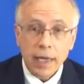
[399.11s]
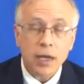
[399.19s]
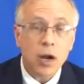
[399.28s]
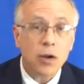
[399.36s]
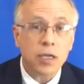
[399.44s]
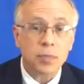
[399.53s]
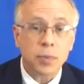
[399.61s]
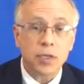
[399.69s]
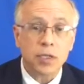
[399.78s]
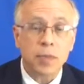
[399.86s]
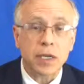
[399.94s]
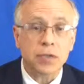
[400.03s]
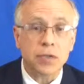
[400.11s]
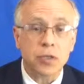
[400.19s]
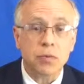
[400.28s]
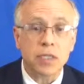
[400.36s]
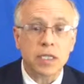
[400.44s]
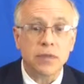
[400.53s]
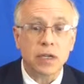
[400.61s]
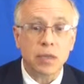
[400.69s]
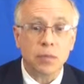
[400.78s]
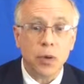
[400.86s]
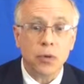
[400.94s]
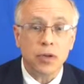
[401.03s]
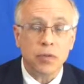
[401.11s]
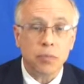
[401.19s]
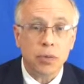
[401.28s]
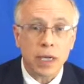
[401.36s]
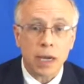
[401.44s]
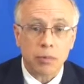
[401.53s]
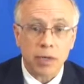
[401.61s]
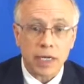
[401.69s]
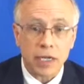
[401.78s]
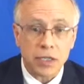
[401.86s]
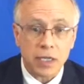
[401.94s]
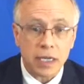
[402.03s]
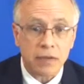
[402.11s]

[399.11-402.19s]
In our experience, patients who receive a component of pre-op radiation,